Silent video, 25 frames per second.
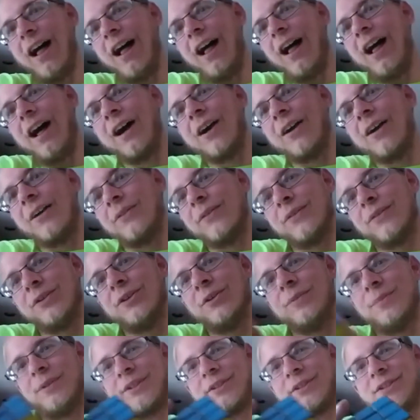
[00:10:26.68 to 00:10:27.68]
a
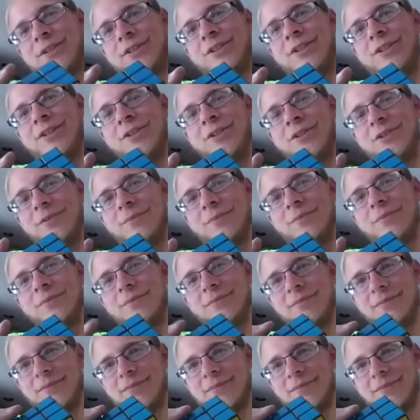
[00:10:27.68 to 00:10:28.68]
Rubik's
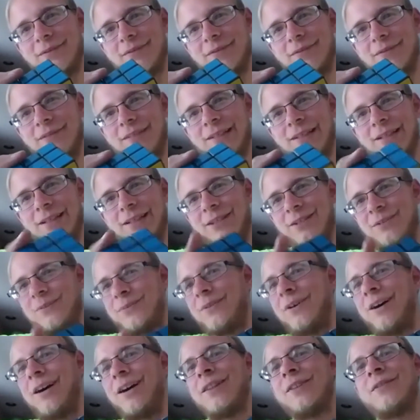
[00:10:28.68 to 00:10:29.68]
Cube. Because
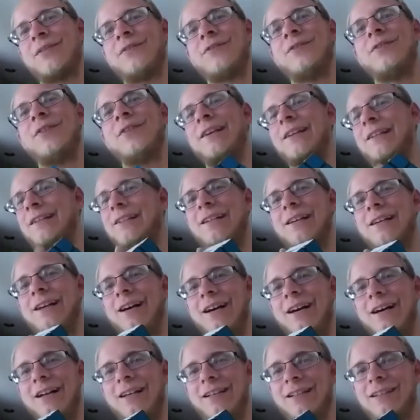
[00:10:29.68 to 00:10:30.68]
why the fuck
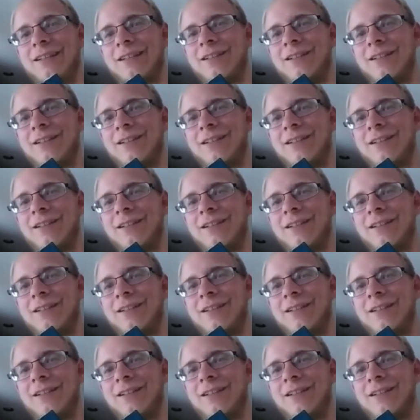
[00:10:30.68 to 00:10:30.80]
not?